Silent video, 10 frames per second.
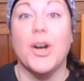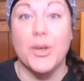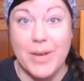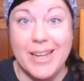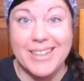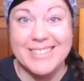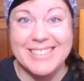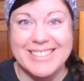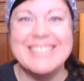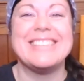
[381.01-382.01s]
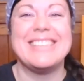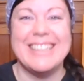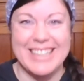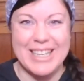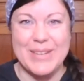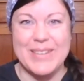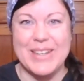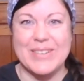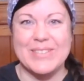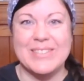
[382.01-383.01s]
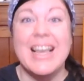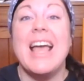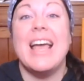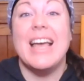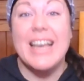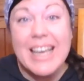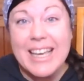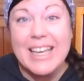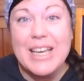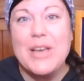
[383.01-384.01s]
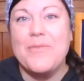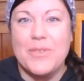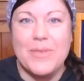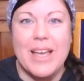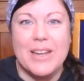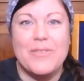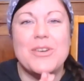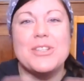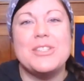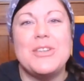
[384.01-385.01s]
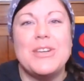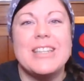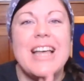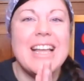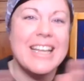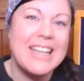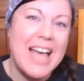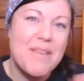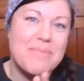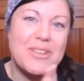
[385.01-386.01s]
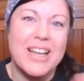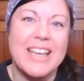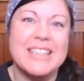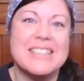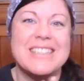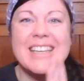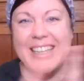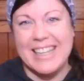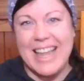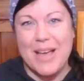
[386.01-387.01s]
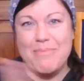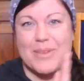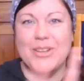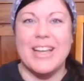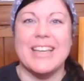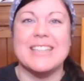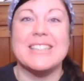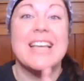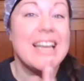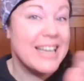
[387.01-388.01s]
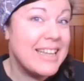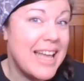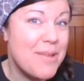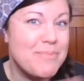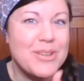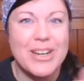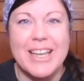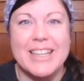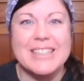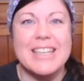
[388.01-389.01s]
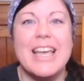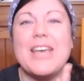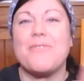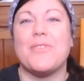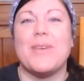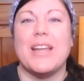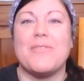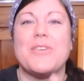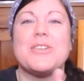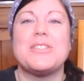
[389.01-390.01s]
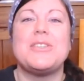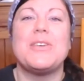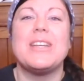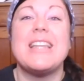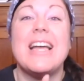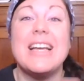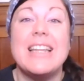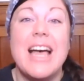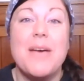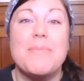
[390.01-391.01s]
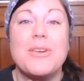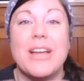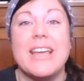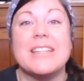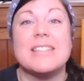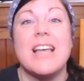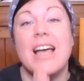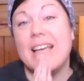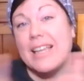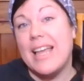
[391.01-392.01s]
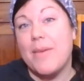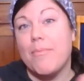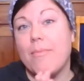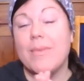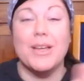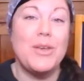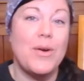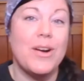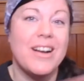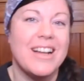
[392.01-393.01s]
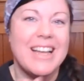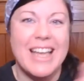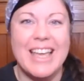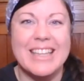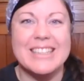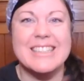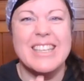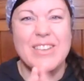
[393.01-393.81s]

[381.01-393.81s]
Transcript: Are you ready? Here we go. If you're ready for a story, then clap your hands, clap your hands, clap your hands. If you're ready for a story, then clap your hands, clap your hands.